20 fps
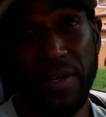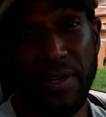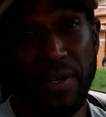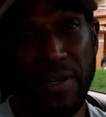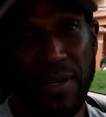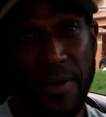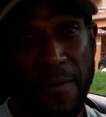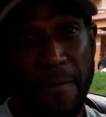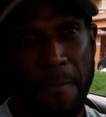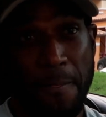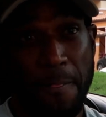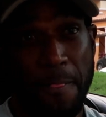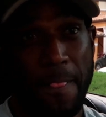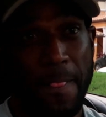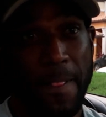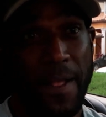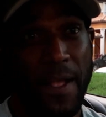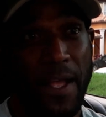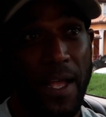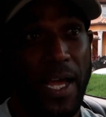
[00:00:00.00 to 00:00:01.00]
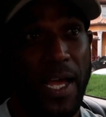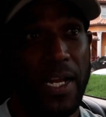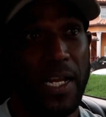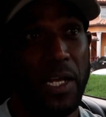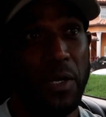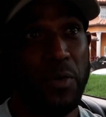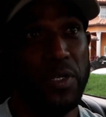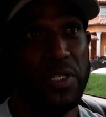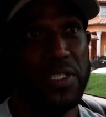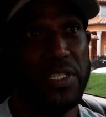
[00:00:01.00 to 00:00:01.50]
And
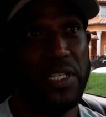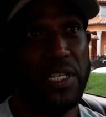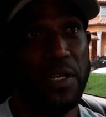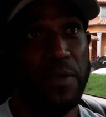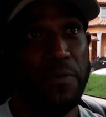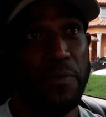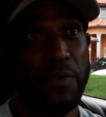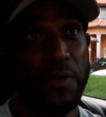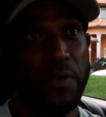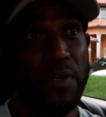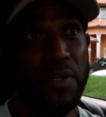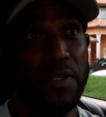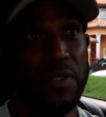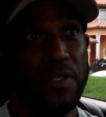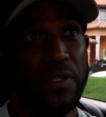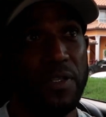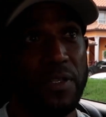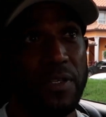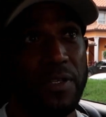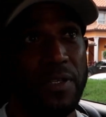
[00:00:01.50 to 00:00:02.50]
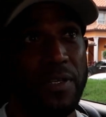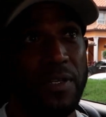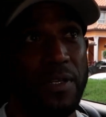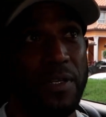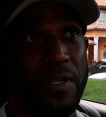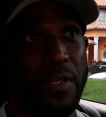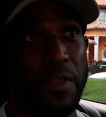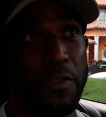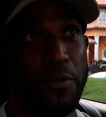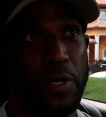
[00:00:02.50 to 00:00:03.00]
I was there for
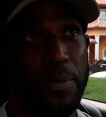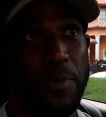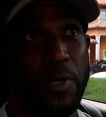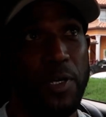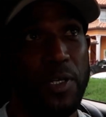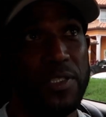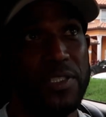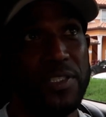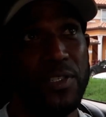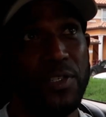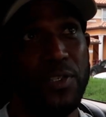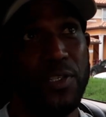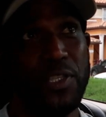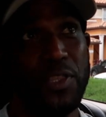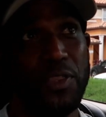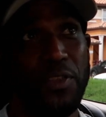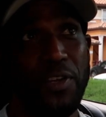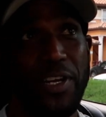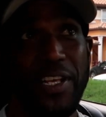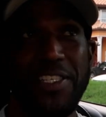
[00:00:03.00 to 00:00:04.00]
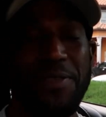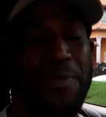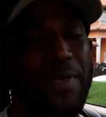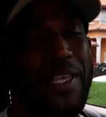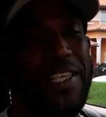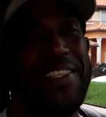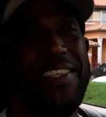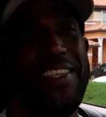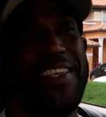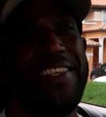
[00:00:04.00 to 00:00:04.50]
3 months, or 3
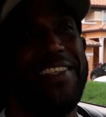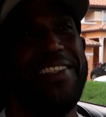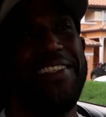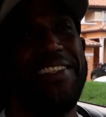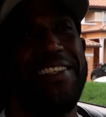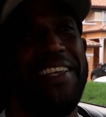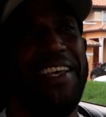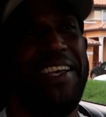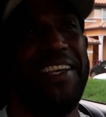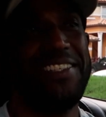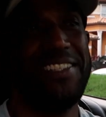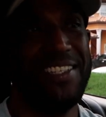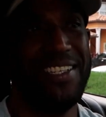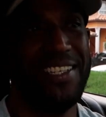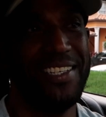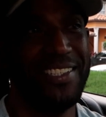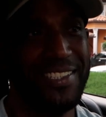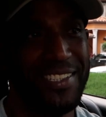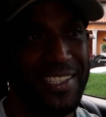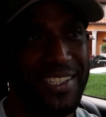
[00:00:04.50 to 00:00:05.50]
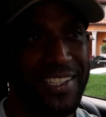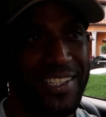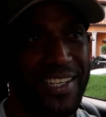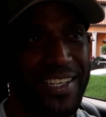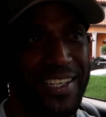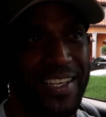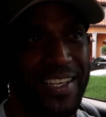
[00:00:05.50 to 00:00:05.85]
meses, as they said.